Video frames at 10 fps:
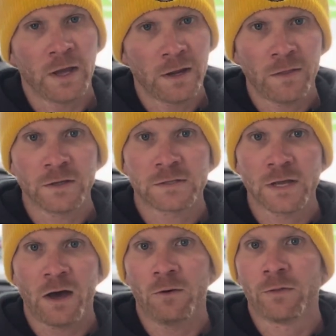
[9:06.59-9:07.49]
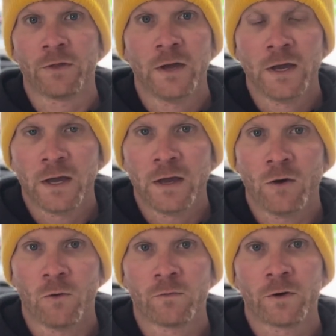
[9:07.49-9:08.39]
Anything south
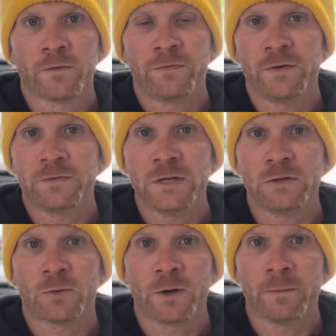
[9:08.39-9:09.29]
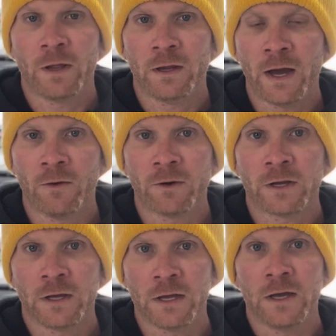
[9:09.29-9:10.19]
over 15, 20 mile an hour
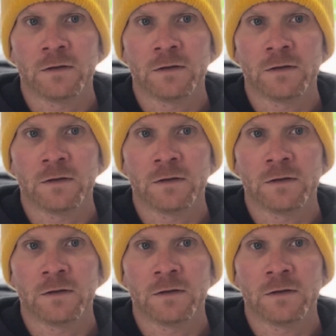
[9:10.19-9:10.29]
can